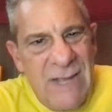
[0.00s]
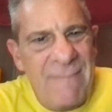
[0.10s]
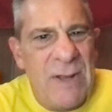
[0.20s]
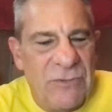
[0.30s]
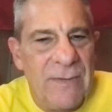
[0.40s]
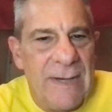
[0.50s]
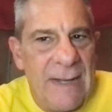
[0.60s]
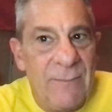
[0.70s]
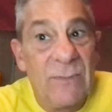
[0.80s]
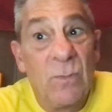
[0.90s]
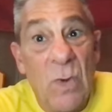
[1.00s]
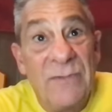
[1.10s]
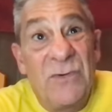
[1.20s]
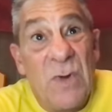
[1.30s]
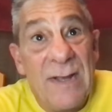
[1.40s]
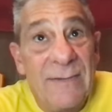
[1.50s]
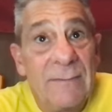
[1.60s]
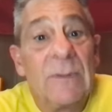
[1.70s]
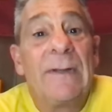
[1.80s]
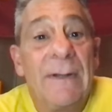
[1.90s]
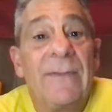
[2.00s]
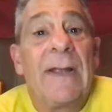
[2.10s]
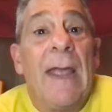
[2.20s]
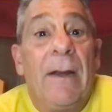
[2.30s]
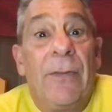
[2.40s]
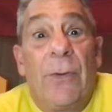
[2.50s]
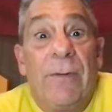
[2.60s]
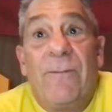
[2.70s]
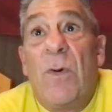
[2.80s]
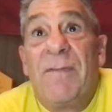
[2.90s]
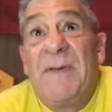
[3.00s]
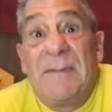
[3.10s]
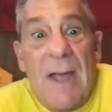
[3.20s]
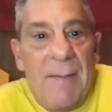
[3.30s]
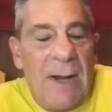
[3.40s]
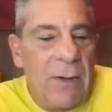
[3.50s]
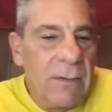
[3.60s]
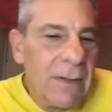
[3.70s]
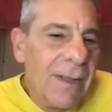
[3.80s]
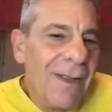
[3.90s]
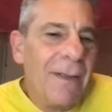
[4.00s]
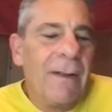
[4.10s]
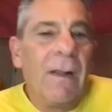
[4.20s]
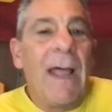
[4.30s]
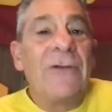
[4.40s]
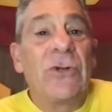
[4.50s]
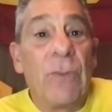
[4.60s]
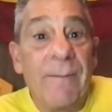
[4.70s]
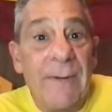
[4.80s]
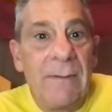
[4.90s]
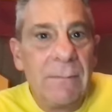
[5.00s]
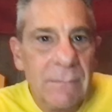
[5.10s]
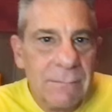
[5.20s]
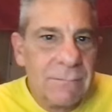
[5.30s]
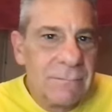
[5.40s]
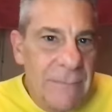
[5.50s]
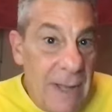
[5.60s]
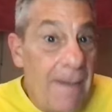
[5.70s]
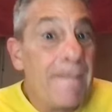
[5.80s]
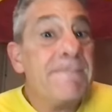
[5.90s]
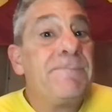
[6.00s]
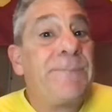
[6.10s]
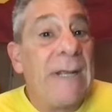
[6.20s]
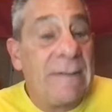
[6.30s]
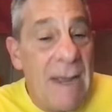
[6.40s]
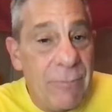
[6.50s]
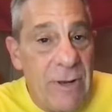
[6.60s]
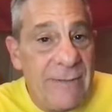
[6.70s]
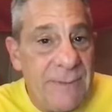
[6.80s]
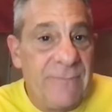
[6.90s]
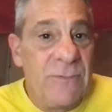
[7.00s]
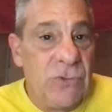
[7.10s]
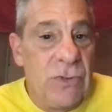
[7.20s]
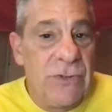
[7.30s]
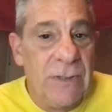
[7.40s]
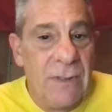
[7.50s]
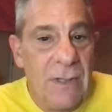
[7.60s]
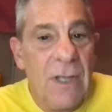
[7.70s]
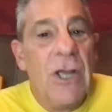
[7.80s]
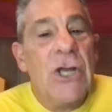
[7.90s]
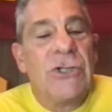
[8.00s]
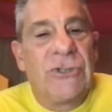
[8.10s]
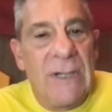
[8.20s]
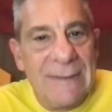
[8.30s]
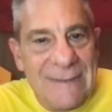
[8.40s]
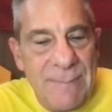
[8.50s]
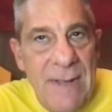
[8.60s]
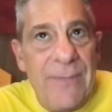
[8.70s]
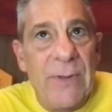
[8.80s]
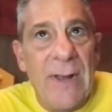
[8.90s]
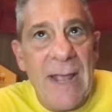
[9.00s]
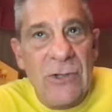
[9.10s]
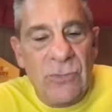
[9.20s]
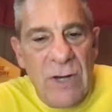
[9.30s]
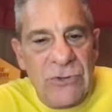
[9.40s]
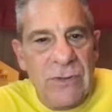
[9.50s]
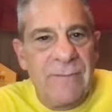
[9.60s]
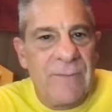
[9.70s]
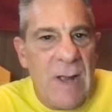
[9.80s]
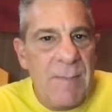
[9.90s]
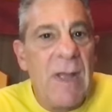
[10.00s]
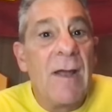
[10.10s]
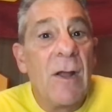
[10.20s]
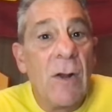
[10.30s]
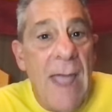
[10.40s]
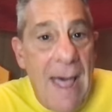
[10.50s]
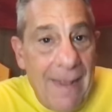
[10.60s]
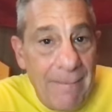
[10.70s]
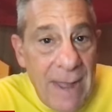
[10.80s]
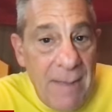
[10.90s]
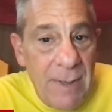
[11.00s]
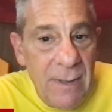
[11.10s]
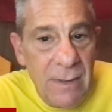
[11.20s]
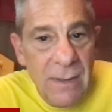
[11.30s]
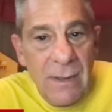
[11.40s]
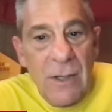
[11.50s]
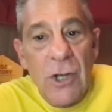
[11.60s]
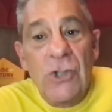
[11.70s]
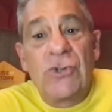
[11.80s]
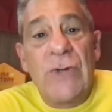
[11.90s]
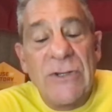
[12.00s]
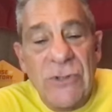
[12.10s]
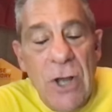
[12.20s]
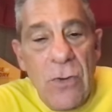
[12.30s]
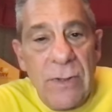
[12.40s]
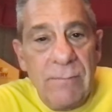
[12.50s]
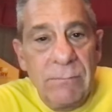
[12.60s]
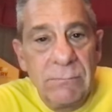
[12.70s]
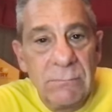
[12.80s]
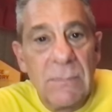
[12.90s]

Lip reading: I mentioned the names once, twice. Well, here's again, third, fourth, fifth time. I don't know. Elijah Griffin. Yeah. Big time prospect from Georgia. Jared Smith, the edge rusher from Alabama. Trajan Odom,